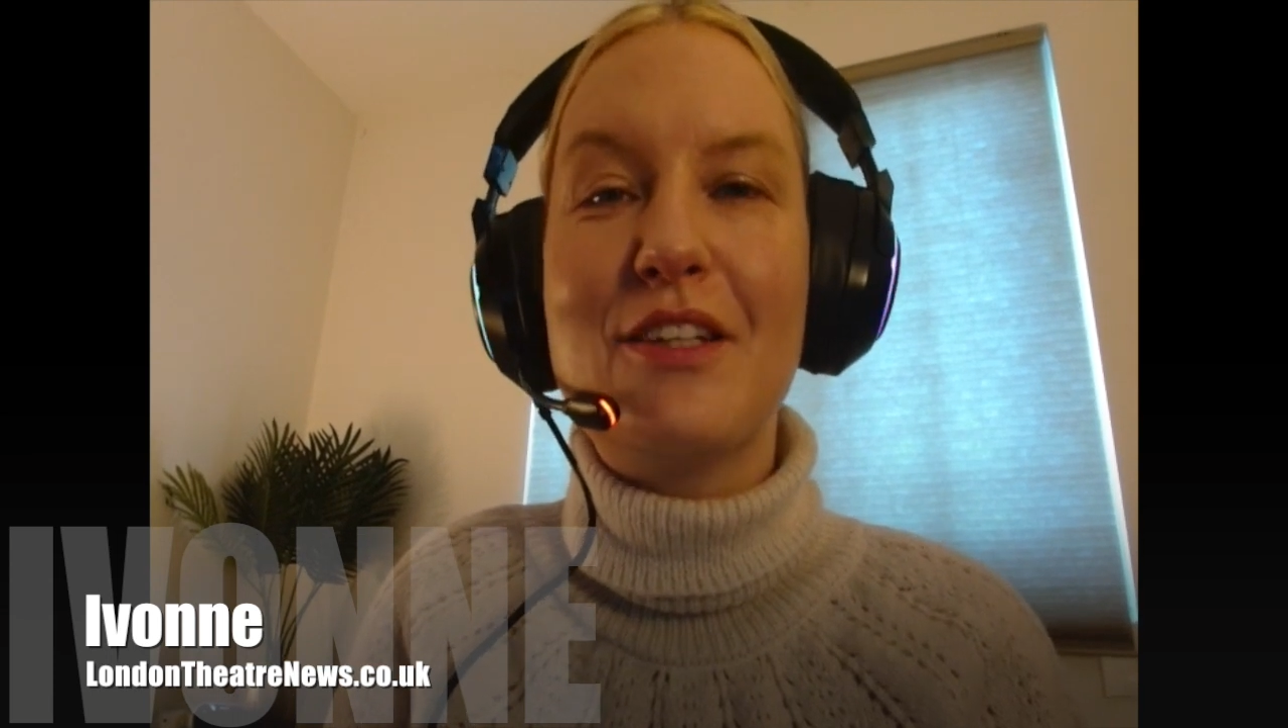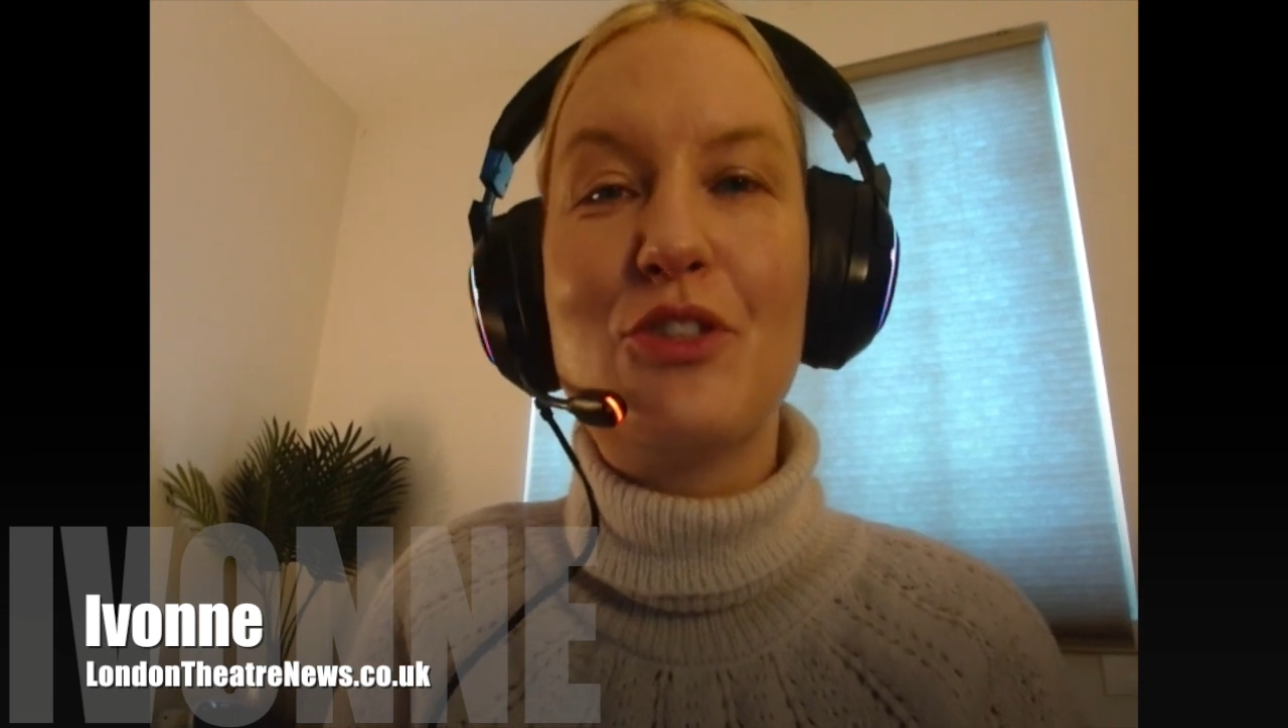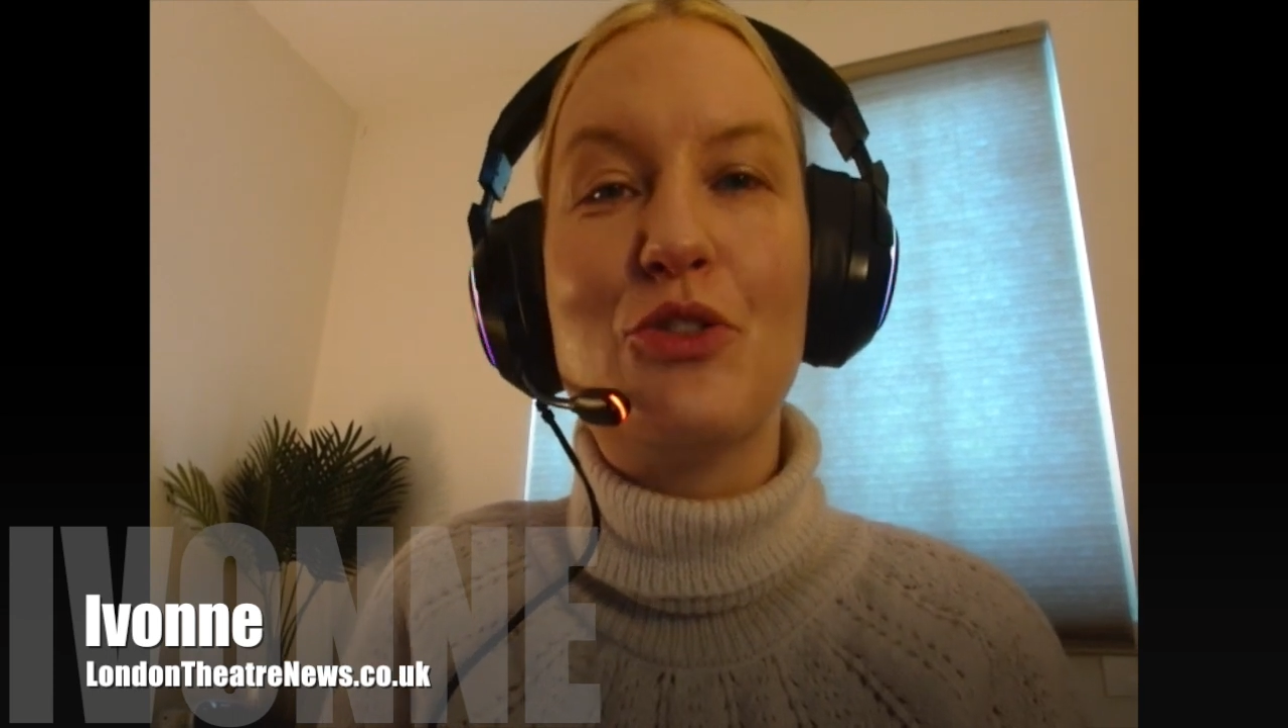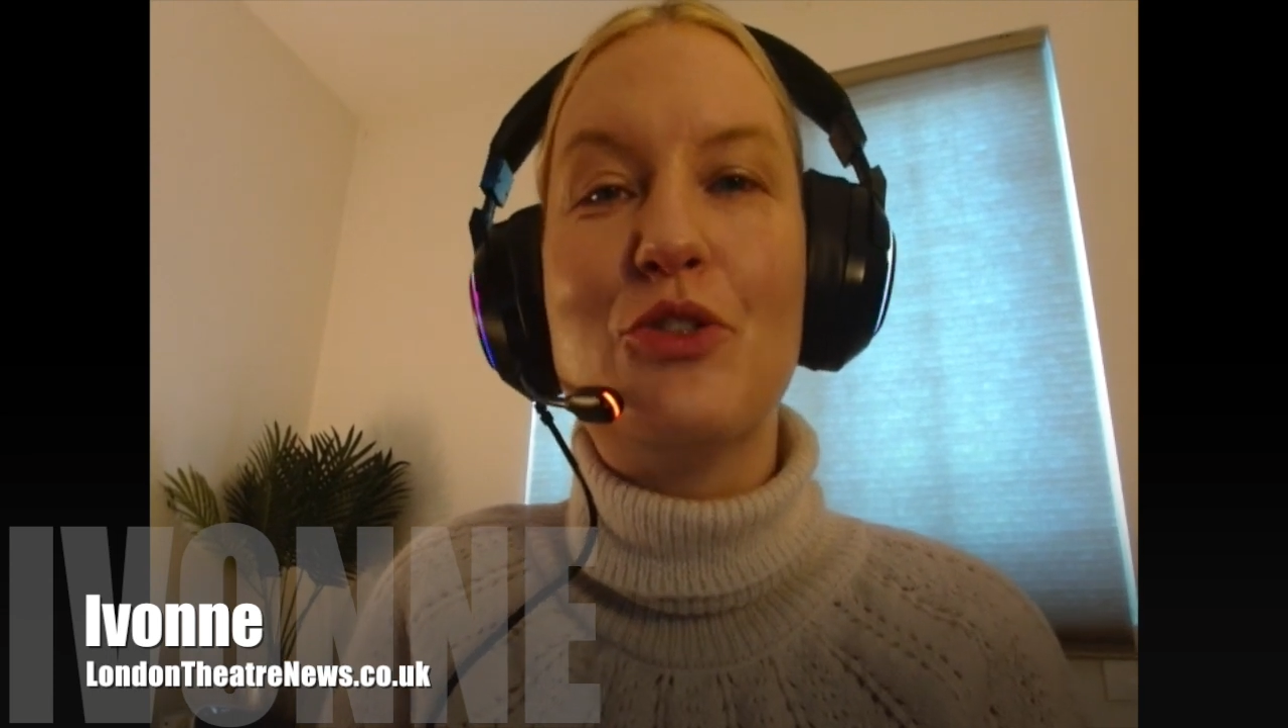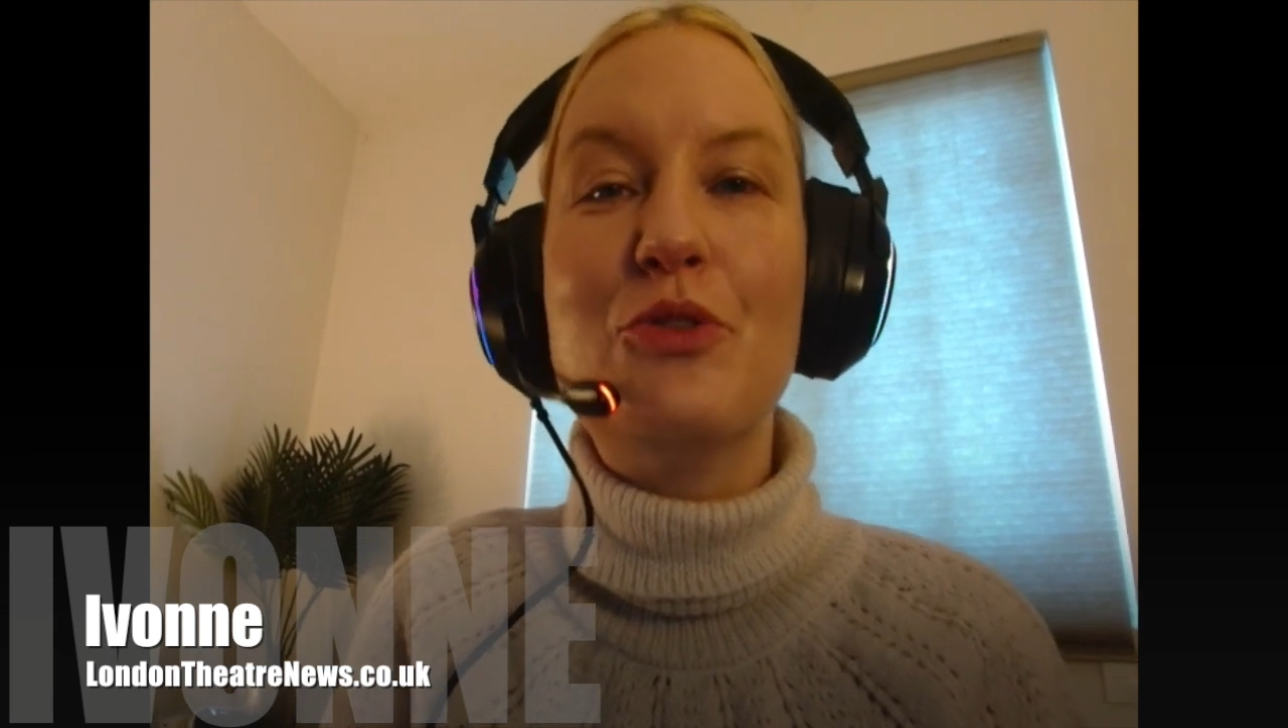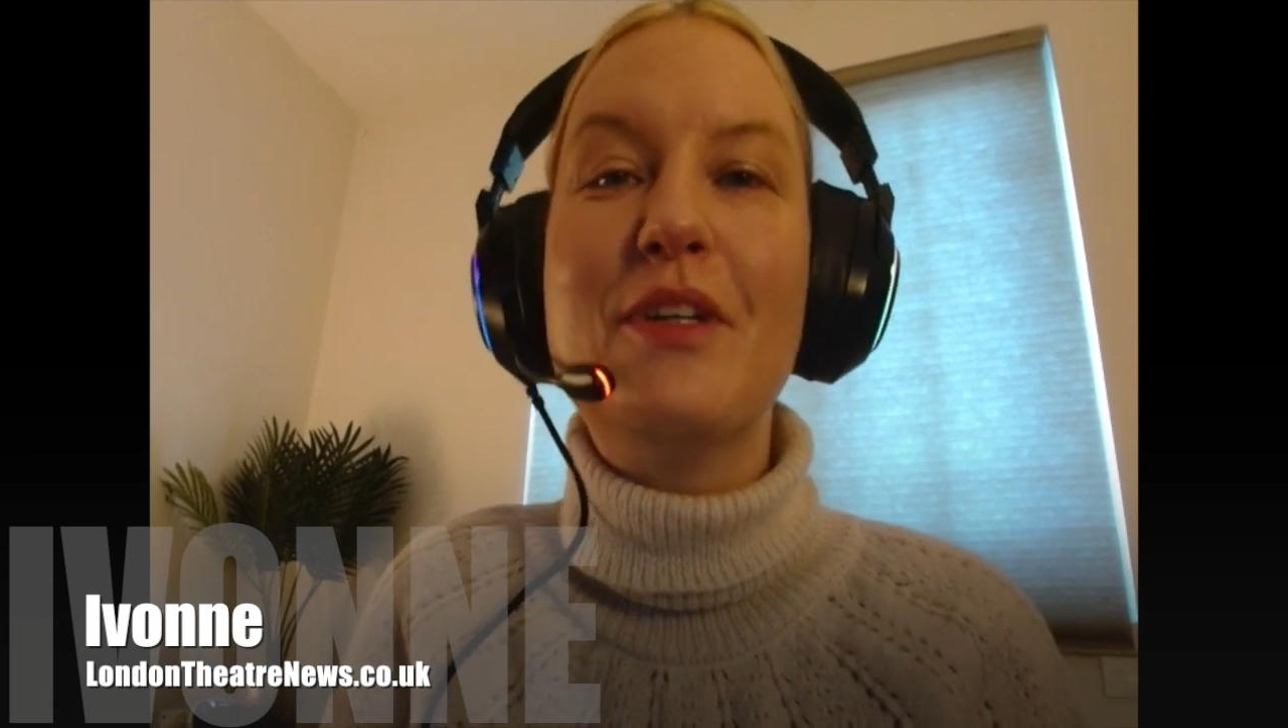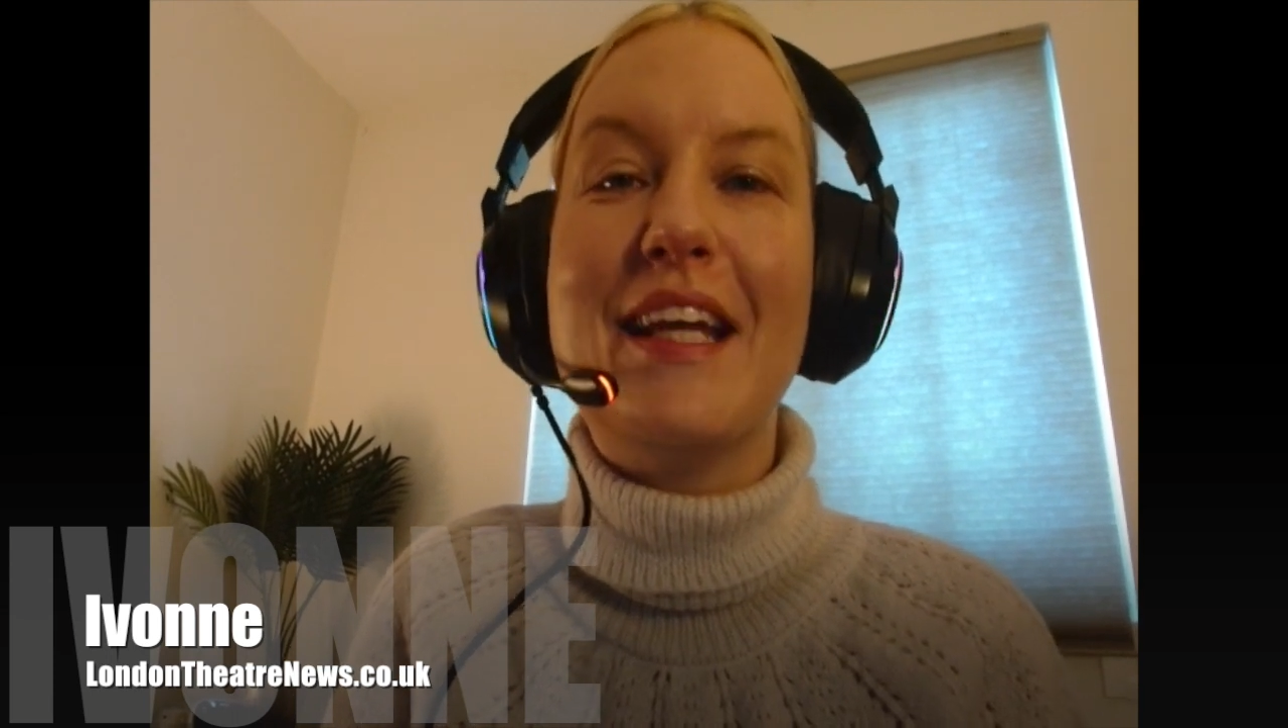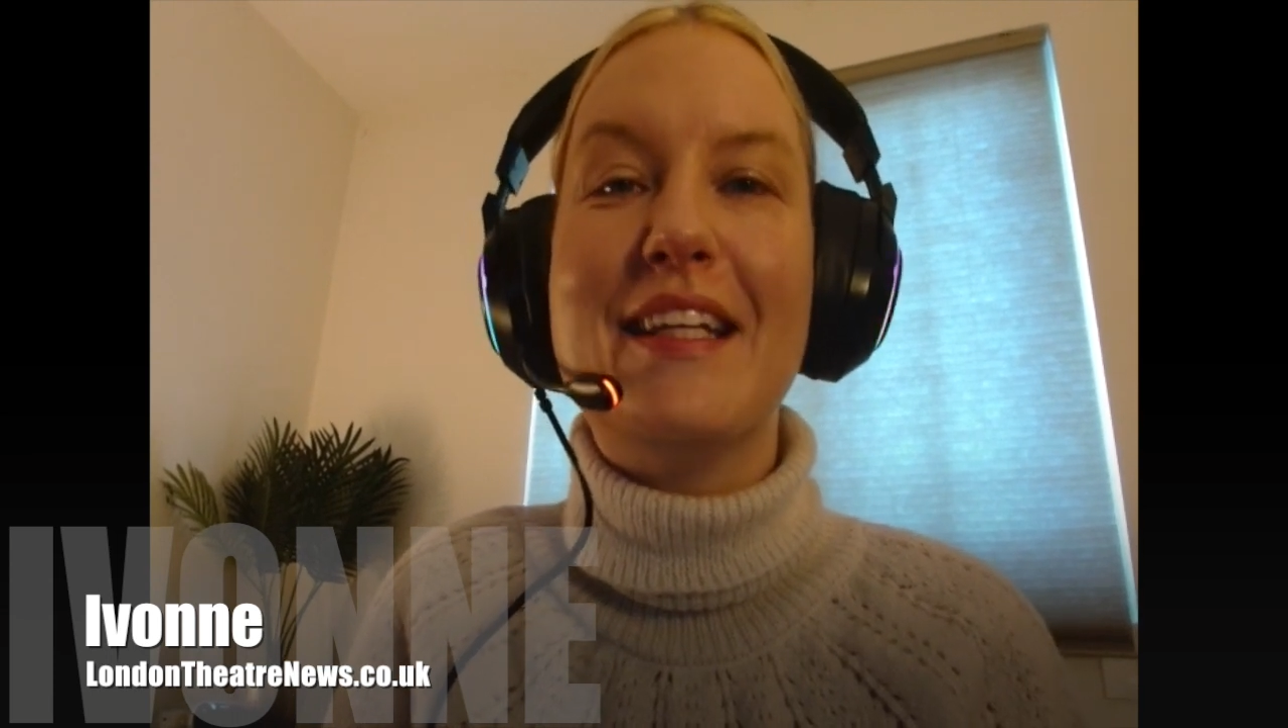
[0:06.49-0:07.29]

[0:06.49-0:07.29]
Should you get